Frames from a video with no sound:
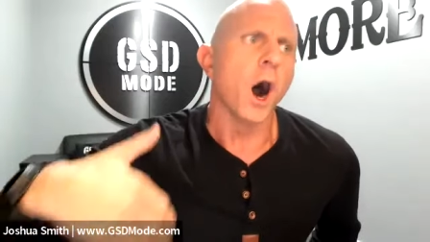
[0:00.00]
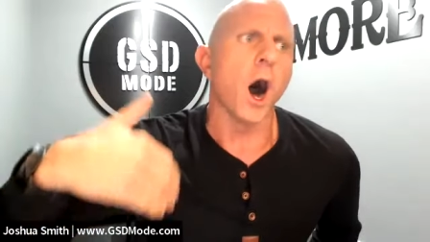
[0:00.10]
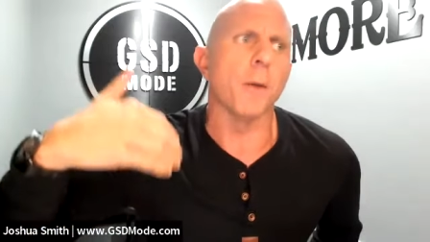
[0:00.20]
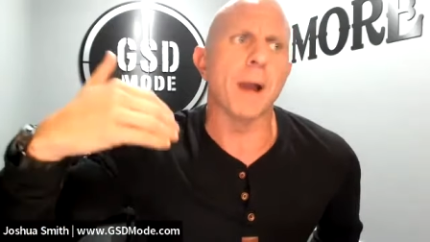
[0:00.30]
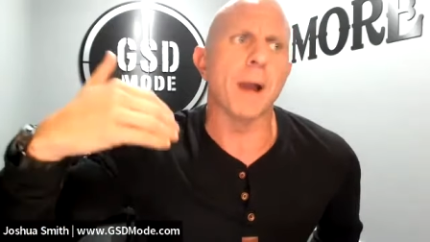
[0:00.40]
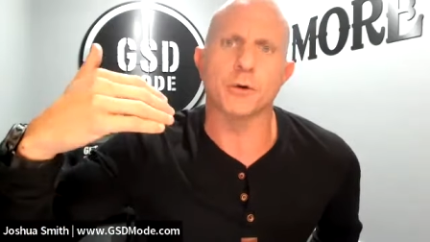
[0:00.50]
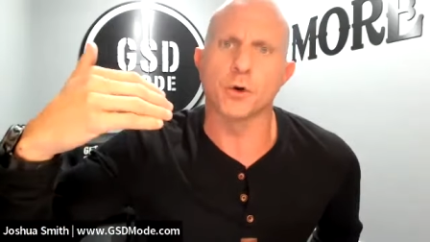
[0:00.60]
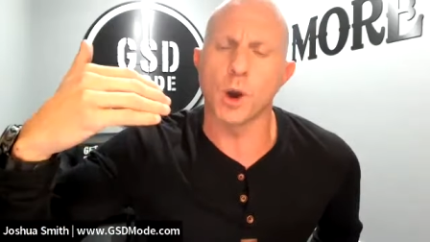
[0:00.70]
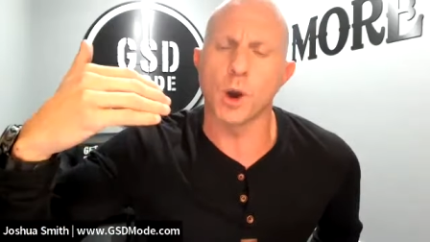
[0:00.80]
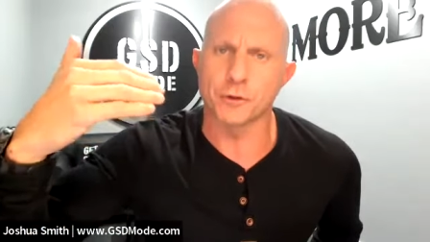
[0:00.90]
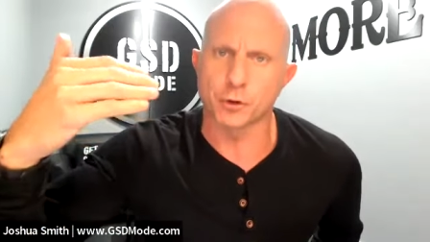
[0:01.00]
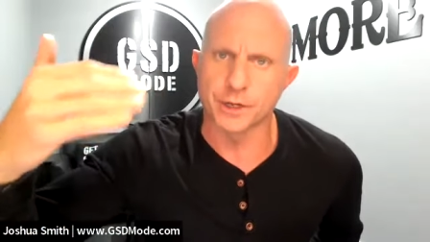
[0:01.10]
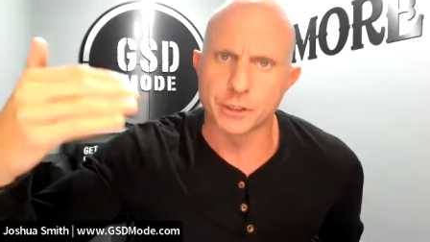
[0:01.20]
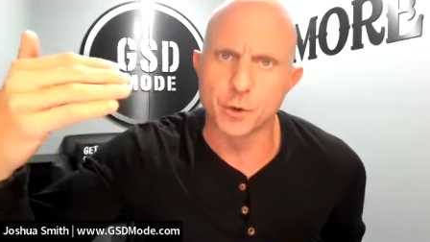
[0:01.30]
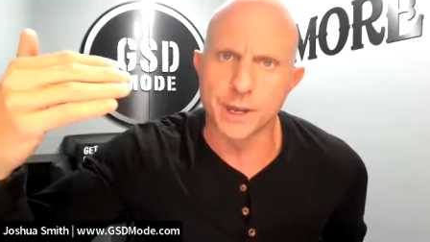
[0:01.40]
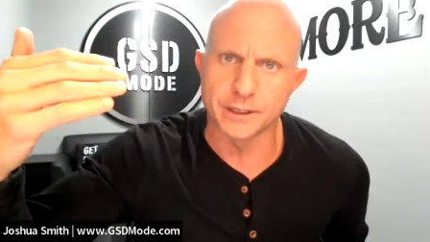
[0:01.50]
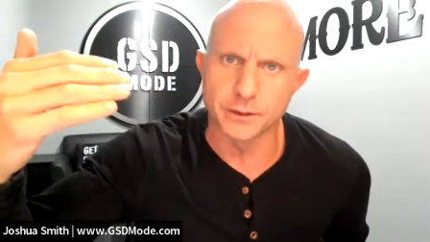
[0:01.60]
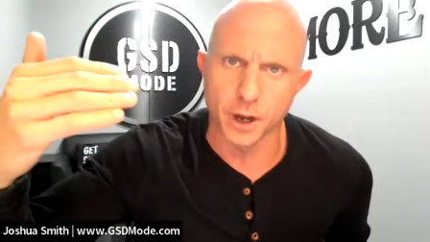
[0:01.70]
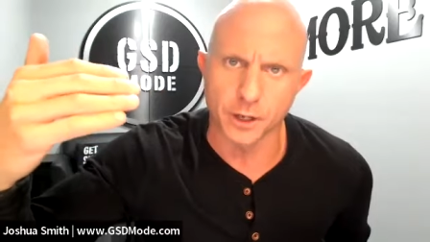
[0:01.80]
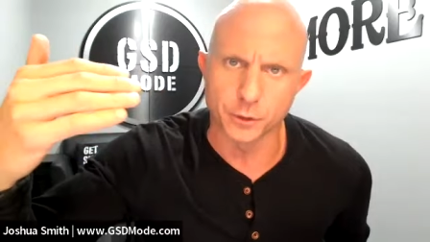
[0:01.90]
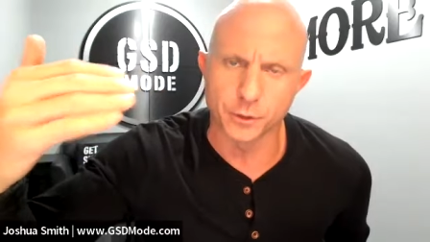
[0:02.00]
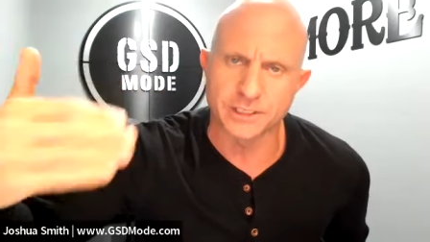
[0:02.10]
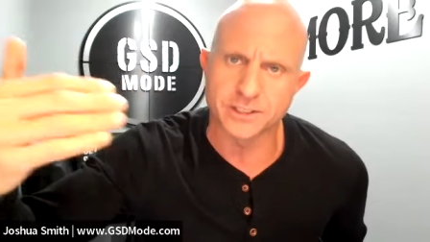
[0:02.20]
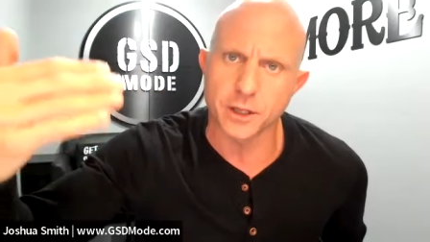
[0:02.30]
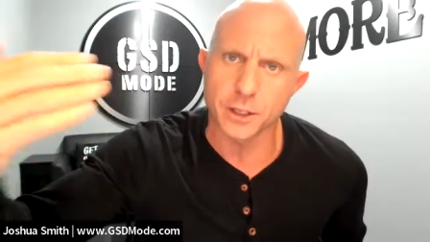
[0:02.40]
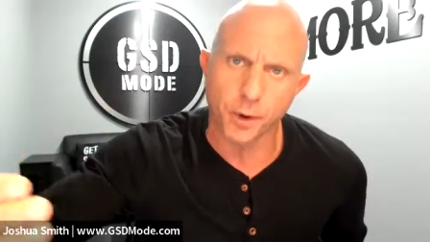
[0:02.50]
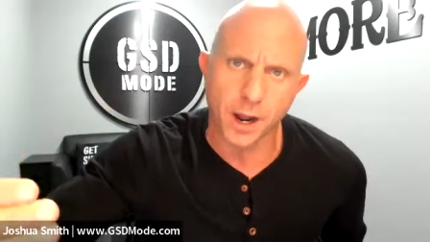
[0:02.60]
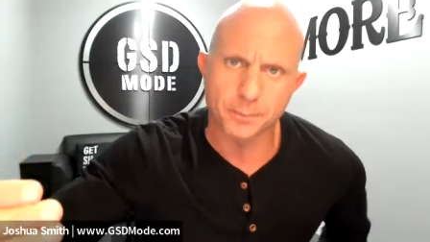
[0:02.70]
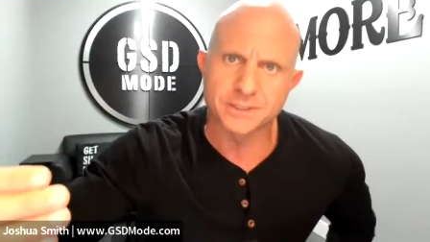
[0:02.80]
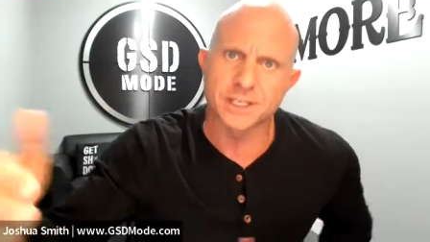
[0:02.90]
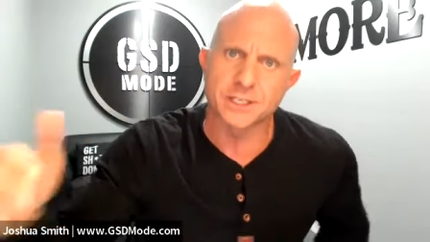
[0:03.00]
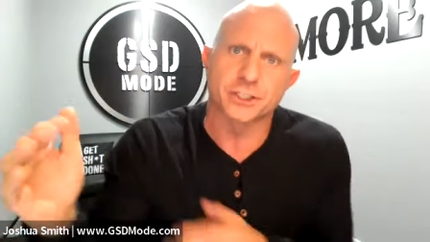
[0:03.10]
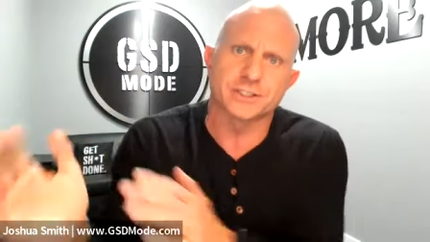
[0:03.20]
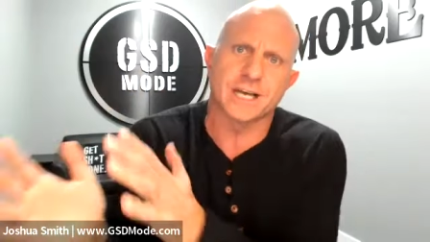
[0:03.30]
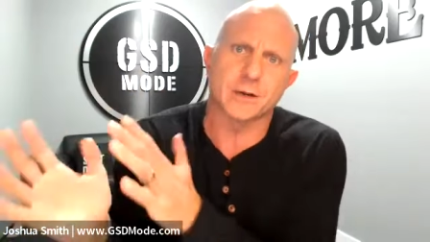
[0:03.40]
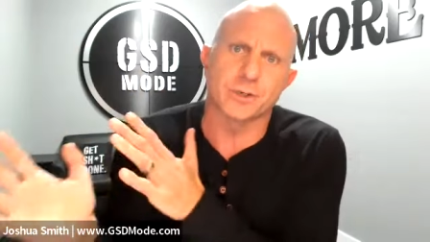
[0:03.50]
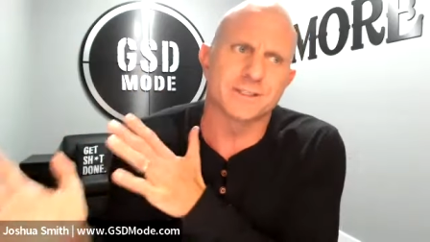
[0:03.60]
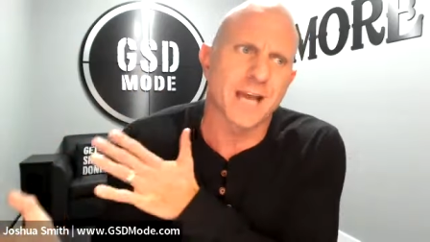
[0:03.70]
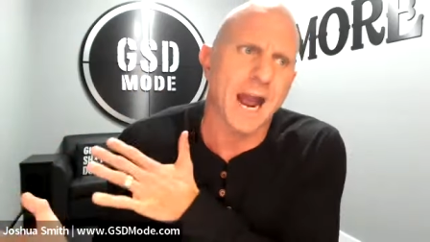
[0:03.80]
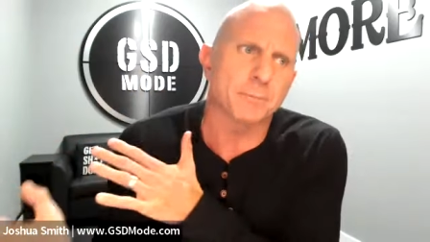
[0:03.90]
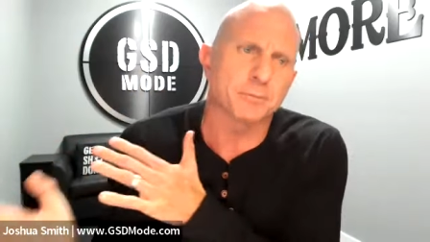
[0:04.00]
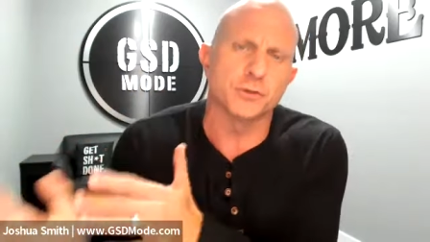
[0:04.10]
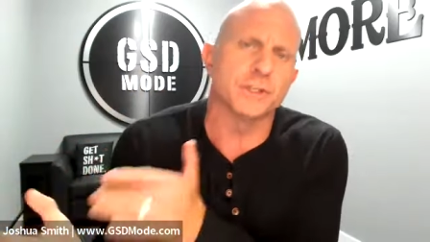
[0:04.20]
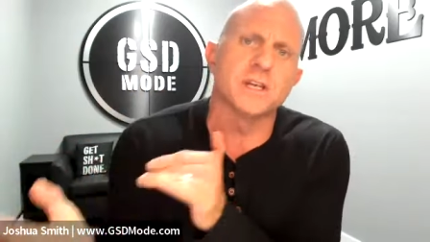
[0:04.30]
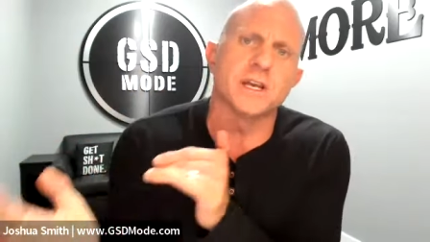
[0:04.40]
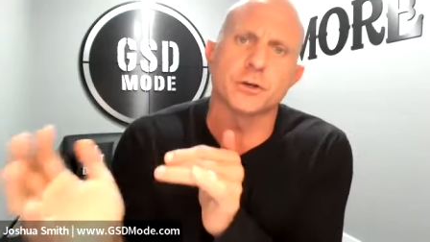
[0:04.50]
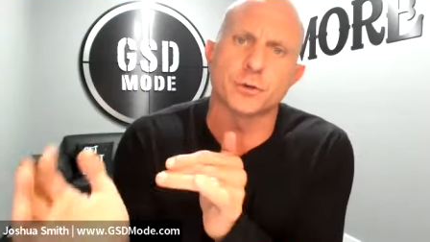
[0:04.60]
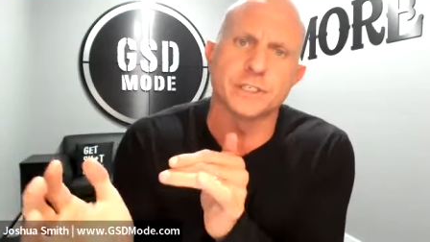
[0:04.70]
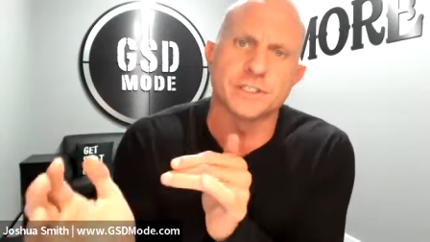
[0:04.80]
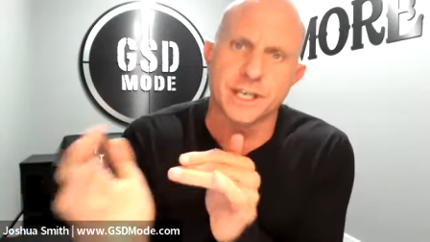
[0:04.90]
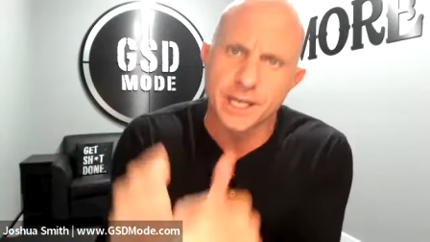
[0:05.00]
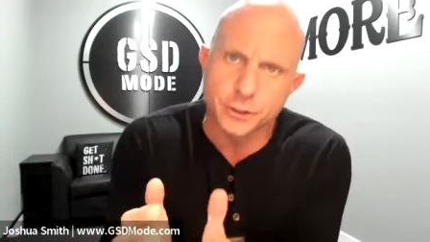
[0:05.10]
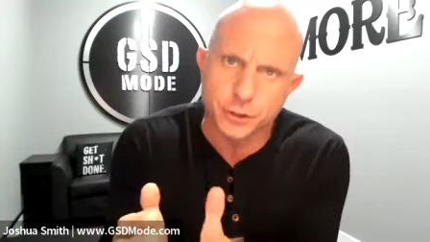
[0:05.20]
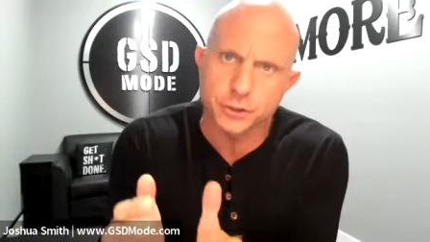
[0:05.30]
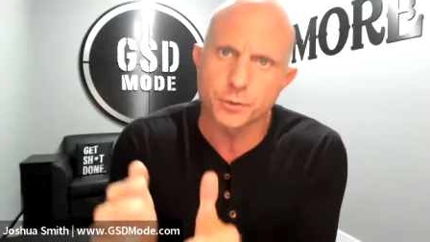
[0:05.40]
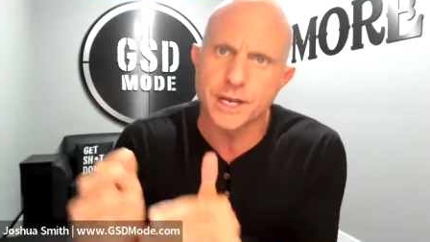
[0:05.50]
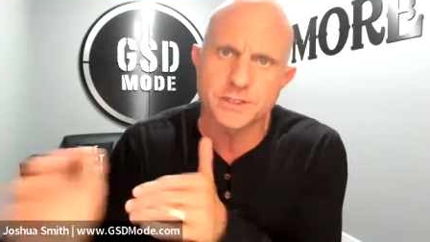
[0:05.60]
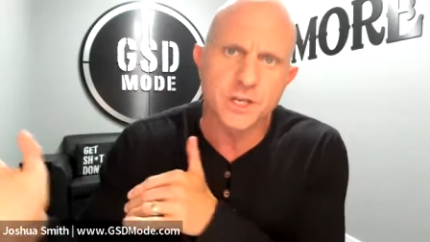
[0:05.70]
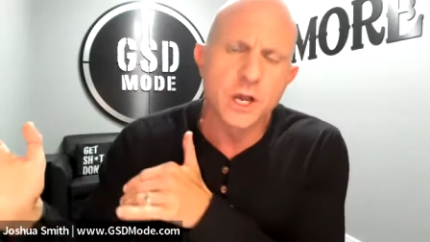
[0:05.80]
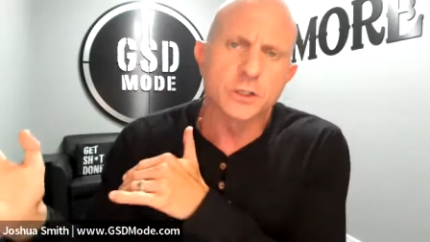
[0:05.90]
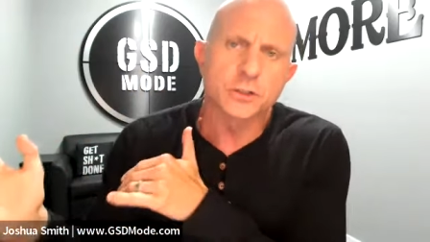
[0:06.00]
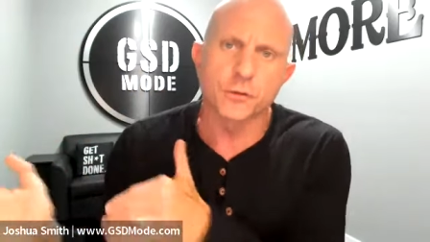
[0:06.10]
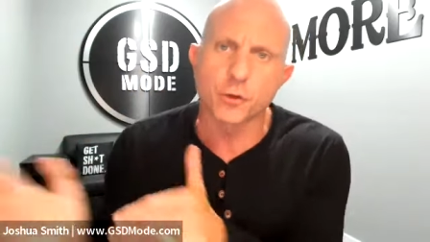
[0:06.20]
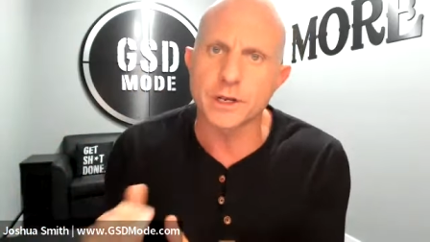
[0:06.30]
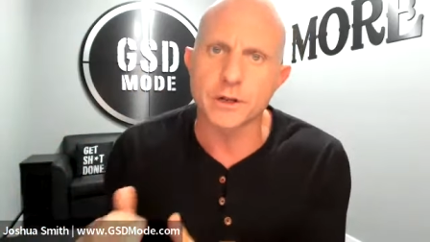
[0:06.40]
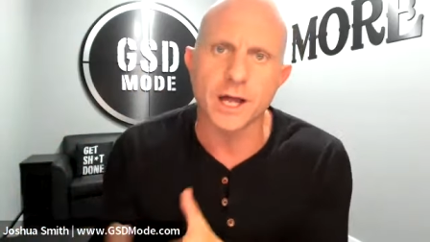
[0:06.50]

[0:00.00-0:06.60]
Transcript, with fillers: um, how to go out there and create UAE uh, unique selling propositions, how to adapt to these increasing interest rates. So create a